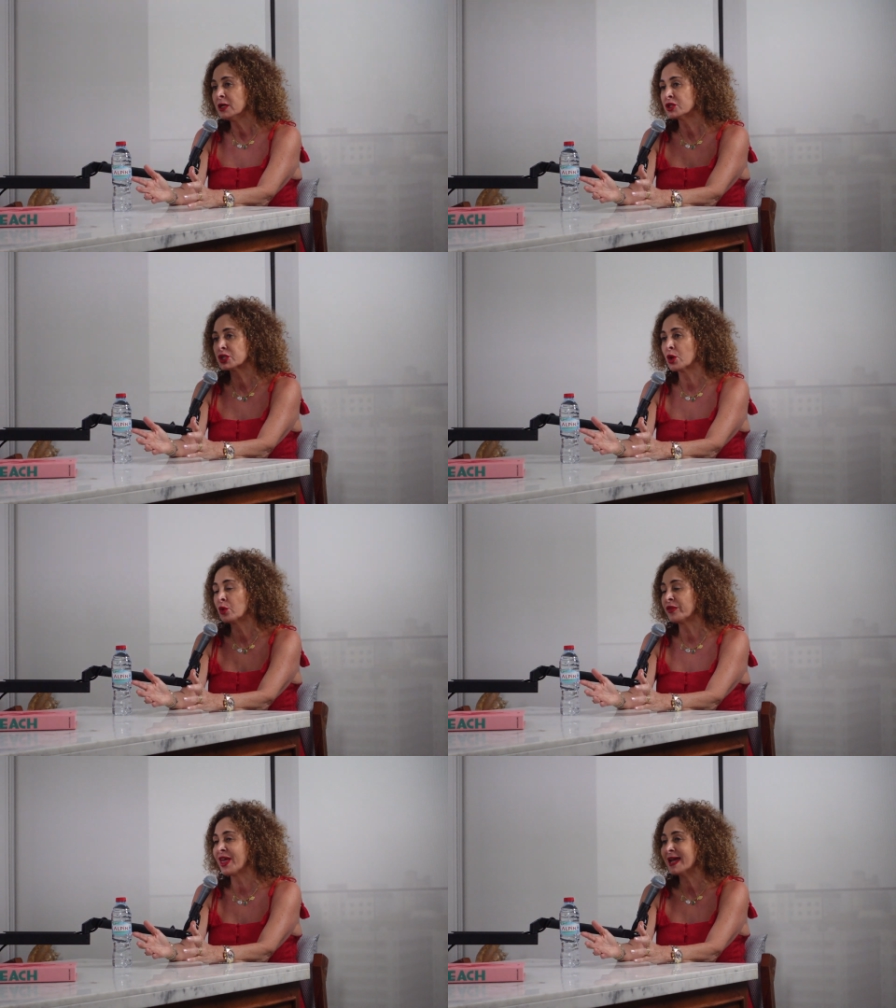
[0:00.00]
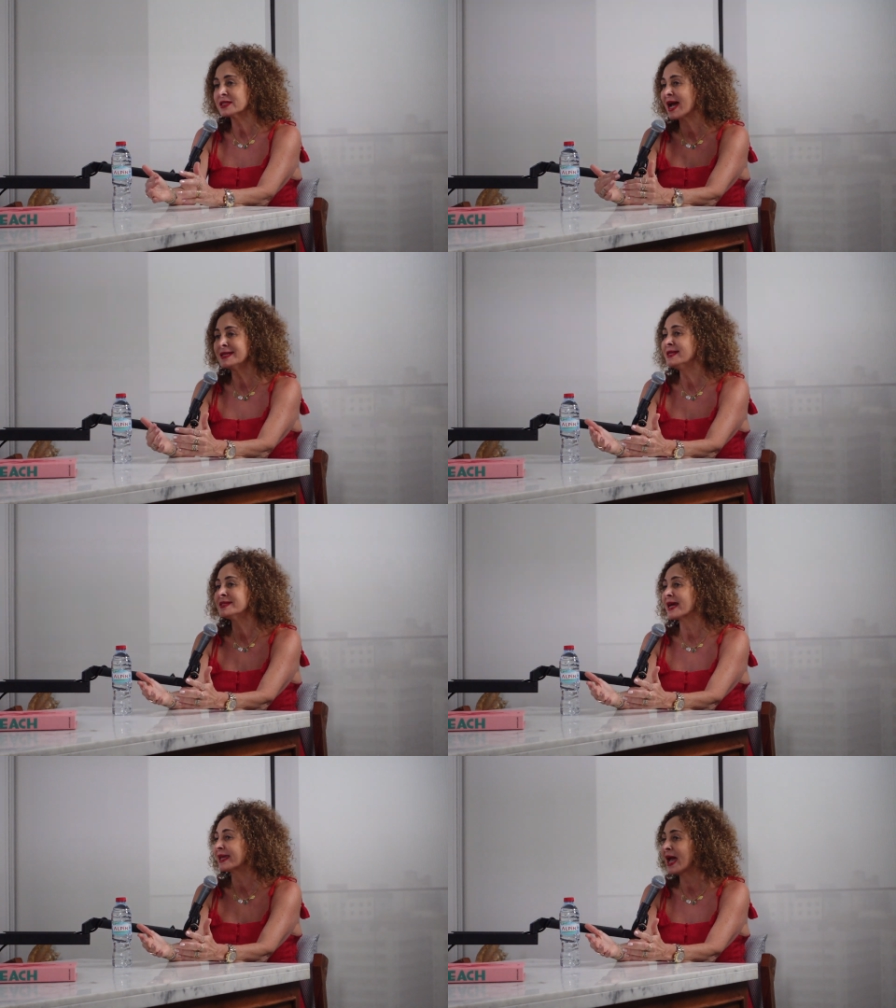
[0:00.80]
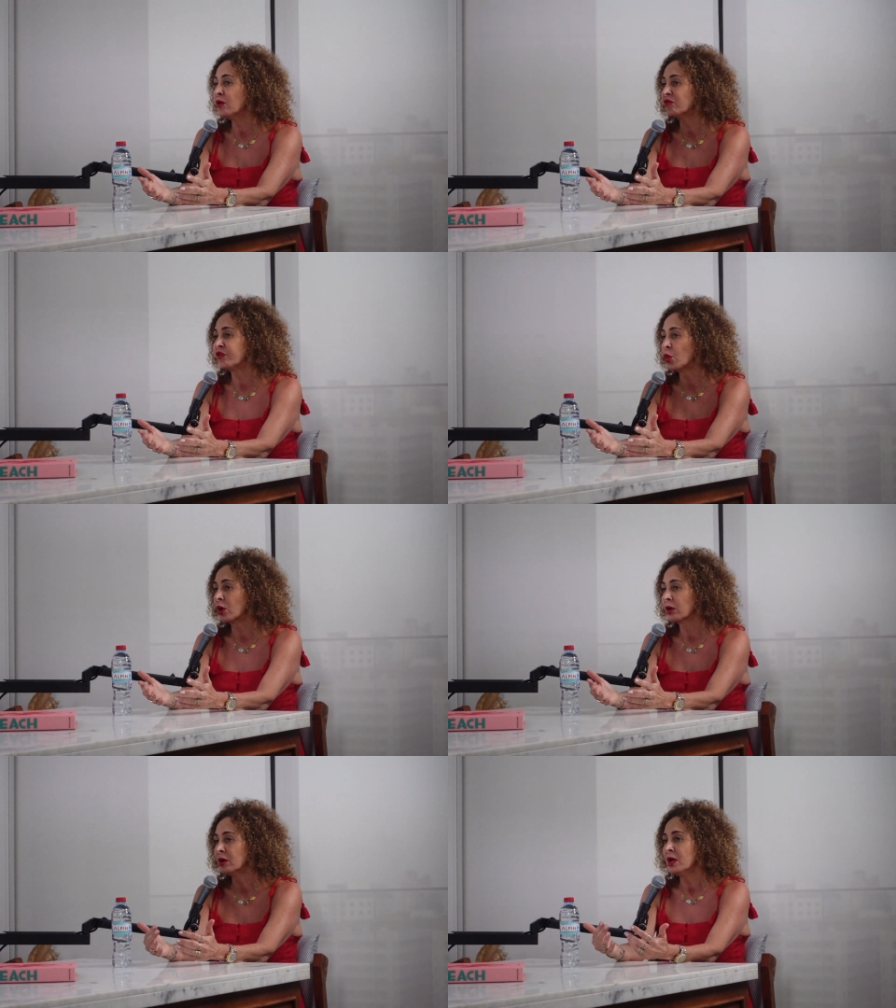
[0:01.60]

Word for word: So that I didn't account for.